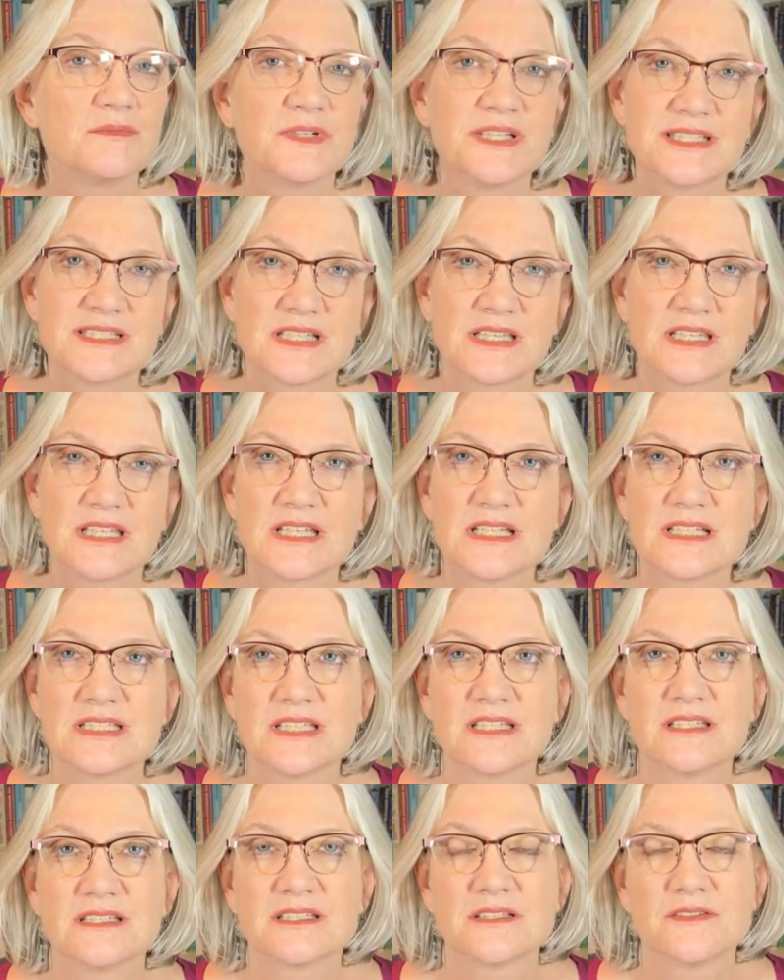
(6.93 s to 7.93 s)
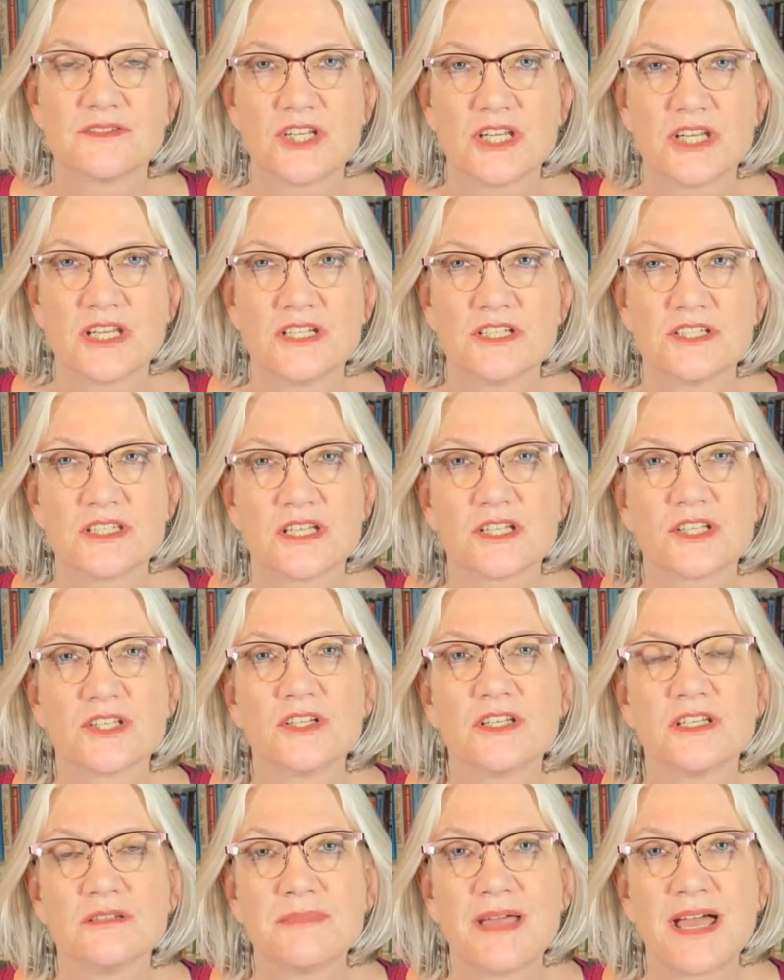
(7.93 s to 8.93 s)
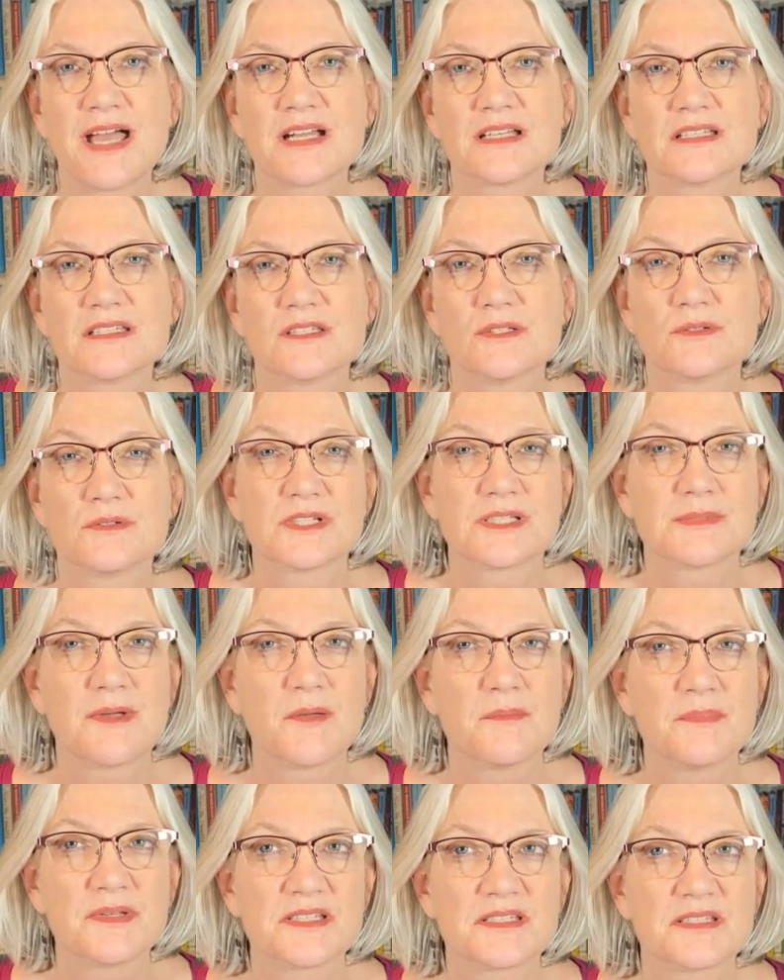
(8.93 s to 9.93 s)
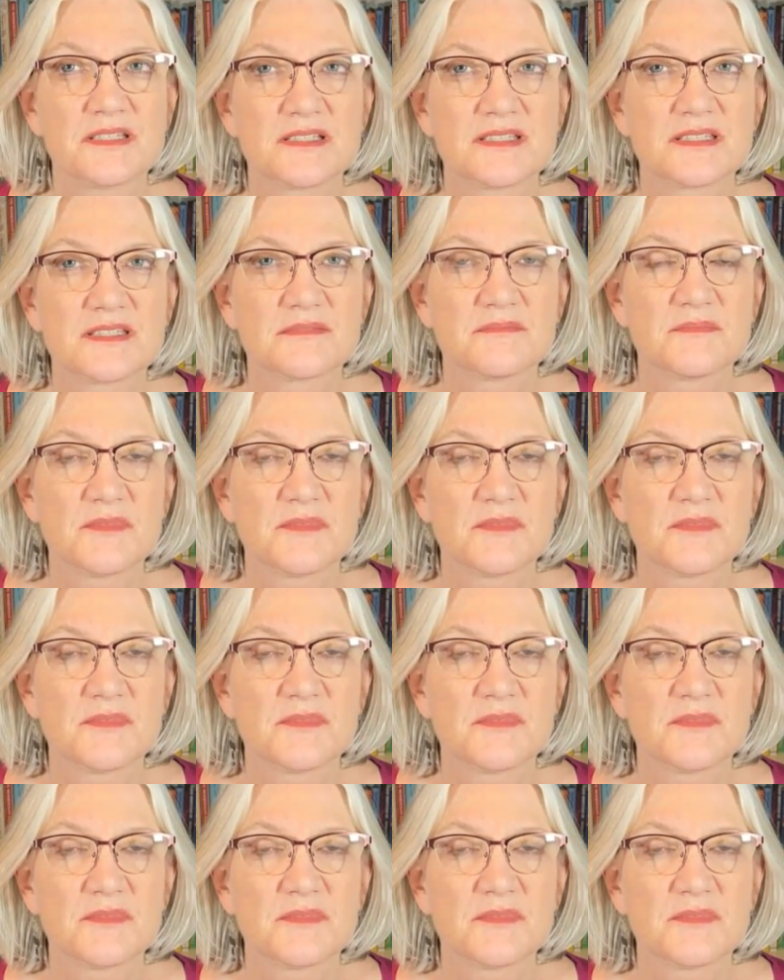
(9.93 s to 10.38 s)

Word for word: recently as signals of change that could impact your small business.